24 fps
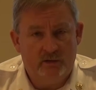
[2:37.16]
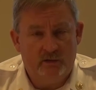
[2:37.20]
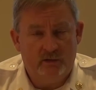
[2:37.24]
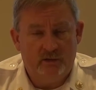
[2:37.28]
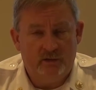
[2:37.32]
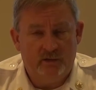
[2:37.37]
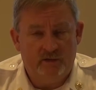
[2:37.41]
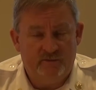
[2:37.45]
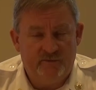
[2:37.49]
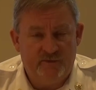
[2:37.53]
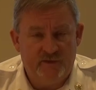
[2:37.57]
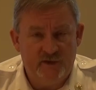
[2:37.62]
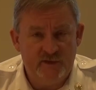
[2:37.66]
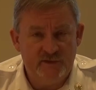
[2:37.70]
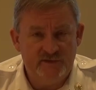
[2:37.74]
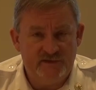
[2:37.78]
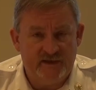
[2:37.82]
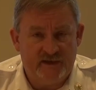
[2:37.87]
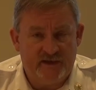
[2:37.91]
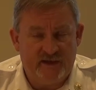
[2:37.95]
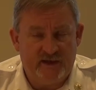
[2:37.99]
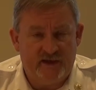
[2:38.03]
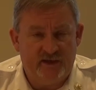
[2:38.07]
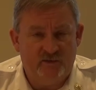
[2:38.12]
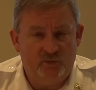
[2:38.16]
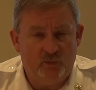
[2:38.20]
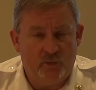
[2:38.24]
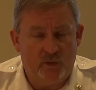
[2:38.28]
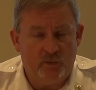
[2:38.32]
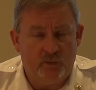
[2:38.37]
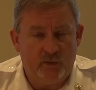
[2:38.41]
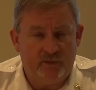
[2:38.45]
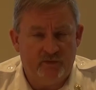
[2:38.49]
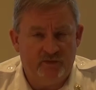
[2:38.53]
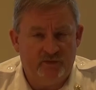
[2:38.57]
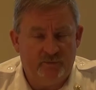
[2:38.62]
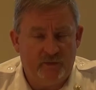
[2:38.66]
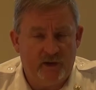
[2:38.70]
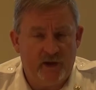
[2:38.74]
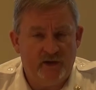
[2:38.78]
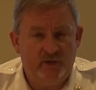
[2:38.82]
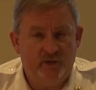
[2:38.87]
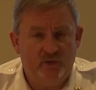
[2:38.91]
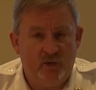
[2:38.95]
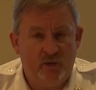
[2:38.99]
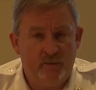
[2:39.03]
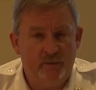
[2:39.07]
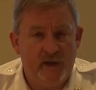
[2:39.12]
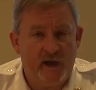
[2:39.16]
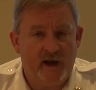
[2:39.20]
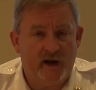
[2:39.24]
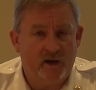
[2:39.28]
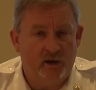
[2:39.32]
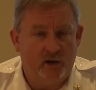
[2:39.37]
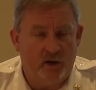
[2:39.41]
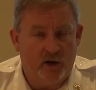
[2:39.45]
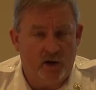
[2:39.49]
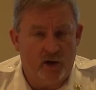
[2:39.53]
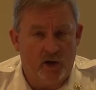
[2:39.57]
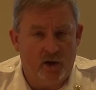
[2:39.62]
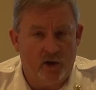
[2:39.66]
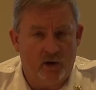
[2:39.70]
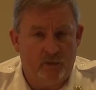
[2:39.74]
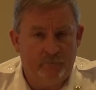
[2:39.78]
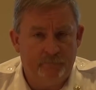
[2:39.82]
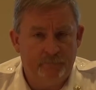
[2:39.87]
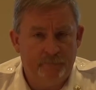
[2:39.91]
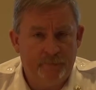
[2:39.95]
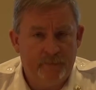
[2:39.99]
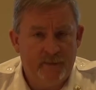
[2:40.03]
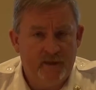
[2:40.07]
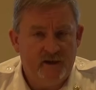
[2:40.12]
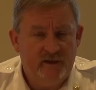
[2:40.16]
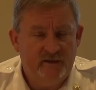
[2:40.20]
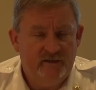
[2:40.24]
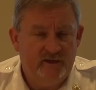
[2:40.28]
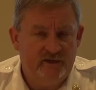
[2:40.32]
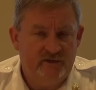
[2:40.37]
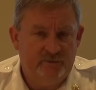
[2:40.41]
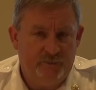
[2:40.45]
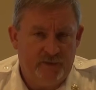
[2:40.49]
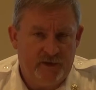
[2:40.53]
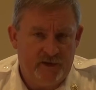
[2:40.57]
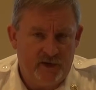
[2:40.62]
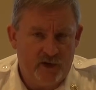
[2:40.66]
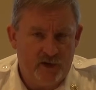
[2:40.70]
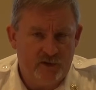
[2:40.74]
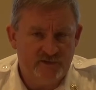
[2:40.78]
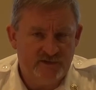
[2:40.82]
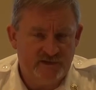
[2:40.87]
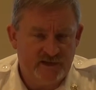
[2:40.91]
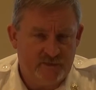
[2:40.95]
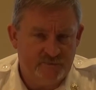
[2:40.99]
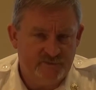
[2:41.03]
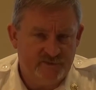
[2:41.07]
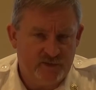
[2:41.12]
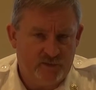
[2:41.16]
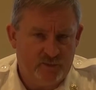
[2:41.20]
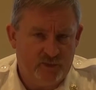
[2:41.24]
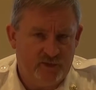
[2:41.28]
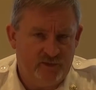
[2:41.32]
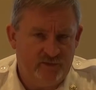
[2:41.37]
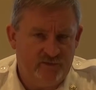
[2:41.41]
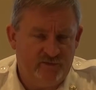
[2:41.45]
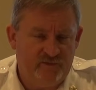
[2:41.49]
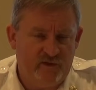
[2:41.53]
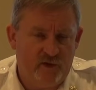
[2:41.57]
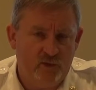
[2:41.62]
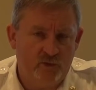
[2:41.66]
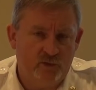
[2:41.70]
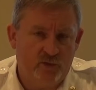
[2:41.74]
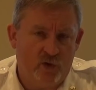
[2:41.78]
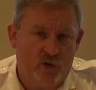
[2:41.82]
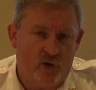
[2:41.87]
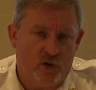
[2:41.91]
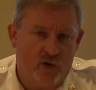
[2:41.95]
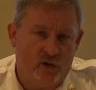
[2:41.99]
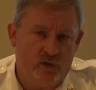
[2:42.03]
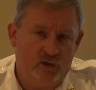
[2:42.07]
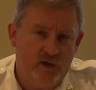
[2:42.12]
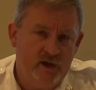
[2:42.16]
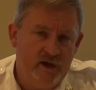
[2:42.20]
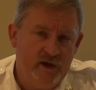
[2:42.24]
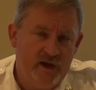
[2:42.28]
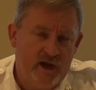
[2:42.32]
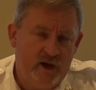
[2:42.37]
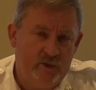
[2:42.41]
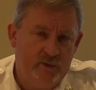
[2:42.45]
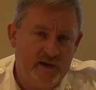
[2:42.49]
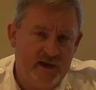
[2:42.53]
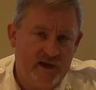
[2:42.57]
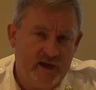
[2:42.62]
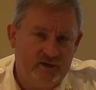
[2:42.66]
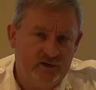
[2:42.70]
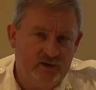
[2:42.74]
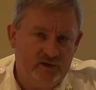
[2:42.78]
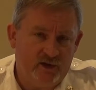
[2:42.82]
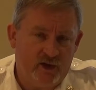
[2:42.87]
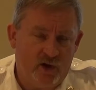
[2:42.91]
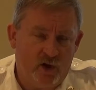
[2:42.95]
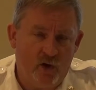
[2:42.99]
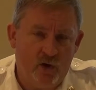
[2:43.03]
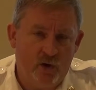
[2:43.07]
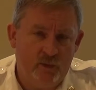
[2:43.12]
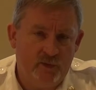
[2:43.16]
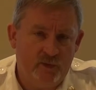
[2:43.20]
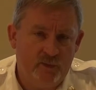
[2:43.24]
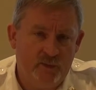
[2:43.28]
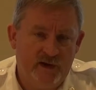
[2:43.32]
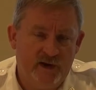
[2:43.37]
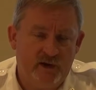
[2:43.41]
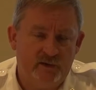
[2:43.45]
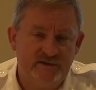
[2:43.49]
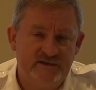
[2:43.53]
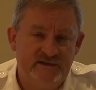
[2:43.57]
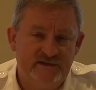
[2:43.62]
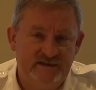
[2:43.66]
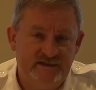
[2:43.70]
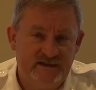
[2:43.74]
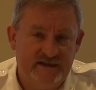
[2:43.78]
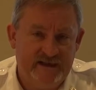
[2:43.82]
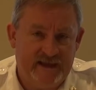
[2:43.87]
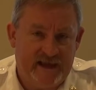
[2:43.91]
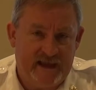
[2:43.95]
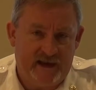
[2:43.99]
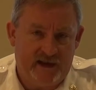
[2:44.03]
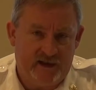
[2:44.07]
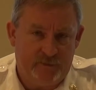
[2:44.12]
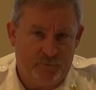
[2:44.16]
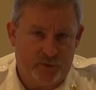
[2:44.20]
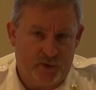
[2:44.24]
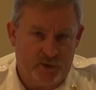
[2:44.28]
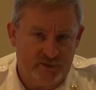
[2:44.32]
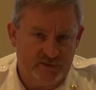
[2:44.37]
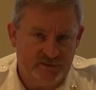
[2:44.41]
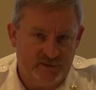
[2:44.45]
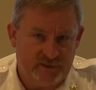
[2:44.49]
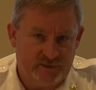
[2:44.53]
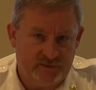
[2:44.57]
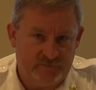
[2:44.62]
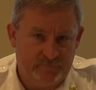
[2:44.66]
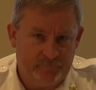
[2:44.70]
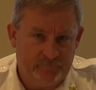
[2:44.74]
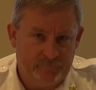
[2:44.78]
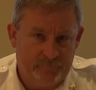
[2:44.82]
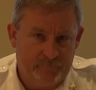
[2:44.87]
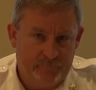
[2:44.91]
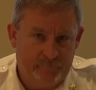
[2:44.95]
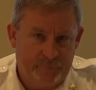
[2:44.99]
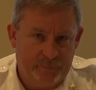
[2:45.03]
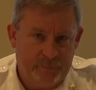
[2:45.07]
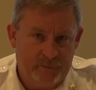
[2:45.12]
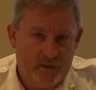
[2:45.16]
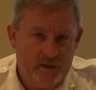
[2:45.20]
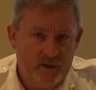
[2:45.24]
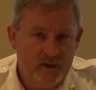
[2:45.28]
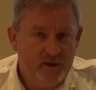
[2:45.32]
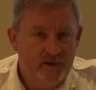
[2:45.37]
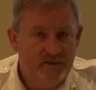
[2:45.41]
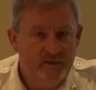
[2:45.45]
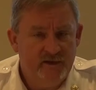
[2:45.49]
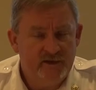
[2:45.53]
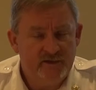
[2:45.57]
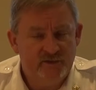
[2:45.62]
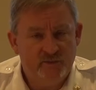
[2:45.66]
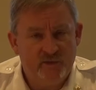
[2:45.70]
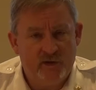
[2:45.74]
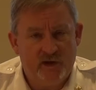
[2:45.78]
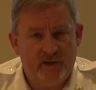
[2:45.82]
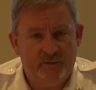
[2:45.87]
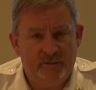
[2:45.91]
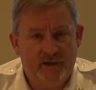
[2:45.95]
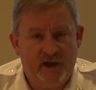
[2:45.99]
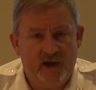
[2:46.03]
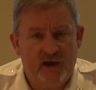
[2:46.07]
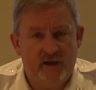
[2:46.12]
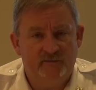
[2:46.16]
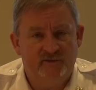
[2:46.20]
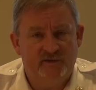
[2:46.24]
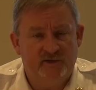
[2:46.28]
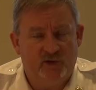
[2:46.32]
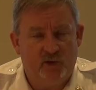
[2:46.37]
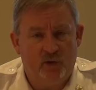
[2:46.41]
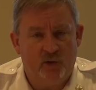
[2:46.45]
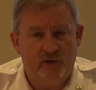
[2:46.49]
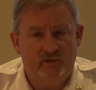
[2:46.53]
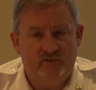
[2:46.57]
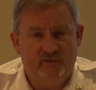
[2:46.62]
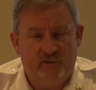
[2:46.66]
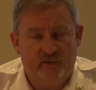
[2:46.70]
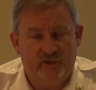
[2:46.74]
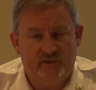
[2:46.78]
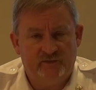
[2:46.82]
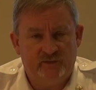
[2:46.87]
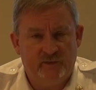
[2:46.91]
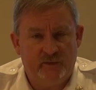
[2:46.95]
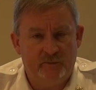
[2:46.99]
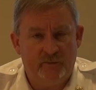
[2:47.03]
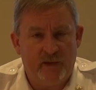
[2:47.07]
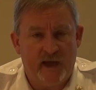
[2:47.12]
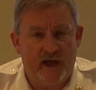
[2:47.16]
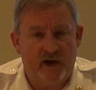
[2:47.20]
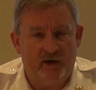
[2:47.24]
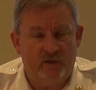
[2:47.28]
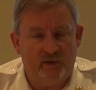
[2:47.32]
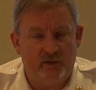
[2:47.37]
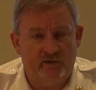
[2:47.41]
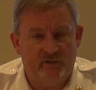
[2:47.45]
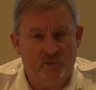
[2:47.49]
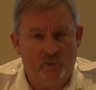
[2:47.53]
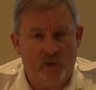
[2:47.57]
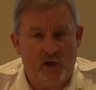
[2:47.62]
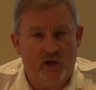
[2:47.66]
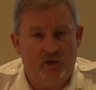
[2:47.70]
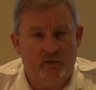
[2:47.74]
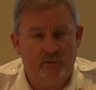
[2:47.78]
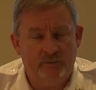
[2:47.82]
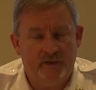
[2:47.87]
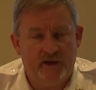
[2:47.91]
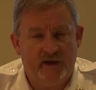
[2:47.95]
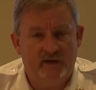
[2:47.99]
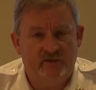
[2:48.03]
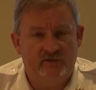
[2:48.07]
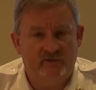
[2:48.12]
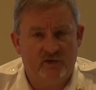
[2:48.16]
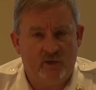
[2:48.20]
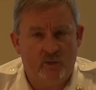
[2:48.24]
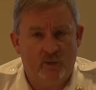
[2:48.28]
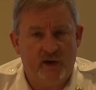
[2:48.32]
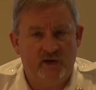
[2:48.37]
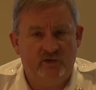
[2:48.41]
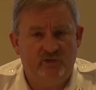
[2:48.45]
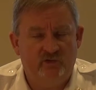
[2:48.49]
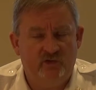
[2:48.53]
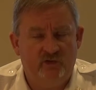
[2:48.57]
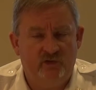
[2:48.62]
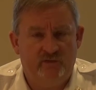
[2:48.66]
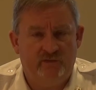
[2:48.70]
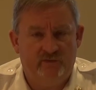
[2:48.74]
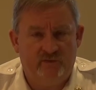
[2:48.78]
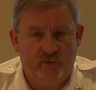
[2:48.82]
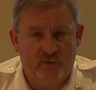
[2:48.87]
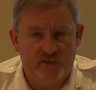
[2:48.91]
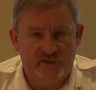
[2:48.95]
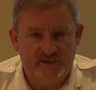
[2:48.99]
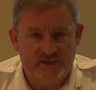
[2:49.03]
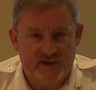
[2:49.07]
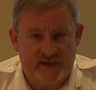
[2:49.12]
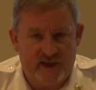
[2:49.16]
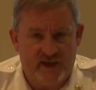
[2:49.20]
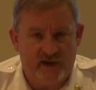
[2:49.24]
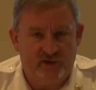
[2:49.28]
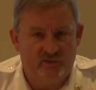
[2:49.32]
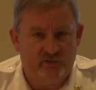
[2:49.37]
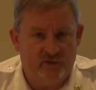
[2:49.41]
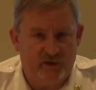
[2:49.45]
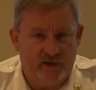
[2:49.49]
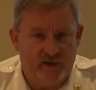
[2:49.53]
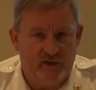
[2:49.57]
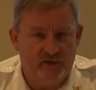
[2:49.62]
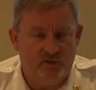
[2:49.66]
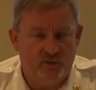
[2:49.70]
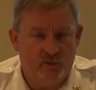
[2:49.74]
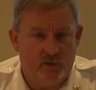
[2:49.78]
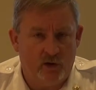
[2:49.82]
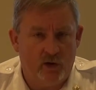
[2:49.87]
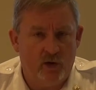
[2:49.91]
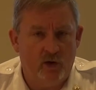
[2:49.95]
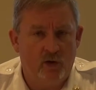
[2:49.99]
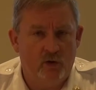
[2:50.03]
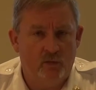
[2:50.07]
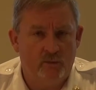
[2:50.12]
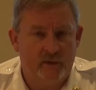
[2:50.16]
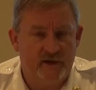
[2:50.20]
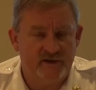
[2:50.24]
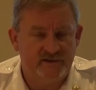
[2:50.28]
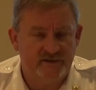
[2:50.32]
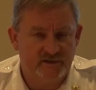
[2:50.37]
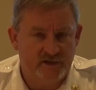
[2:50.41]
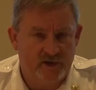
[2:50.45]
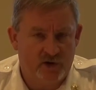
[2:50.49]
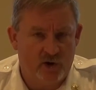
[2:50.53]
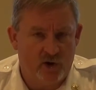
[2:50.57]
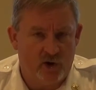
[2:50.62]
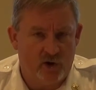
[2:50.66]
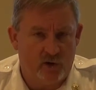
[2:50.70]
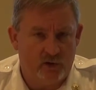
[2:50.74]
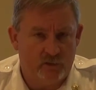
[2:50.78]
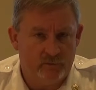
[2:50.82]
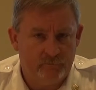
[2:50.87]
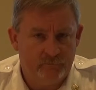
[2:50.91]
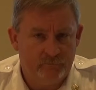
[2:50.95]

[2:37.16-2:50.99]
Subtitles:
confusing is when we respond to a medical alarm, there's been no subsequent phone call, and we get to the home and we don't see any person. This really becomes a law enforcement matter as well, because the question of forcing entry into a home must occur.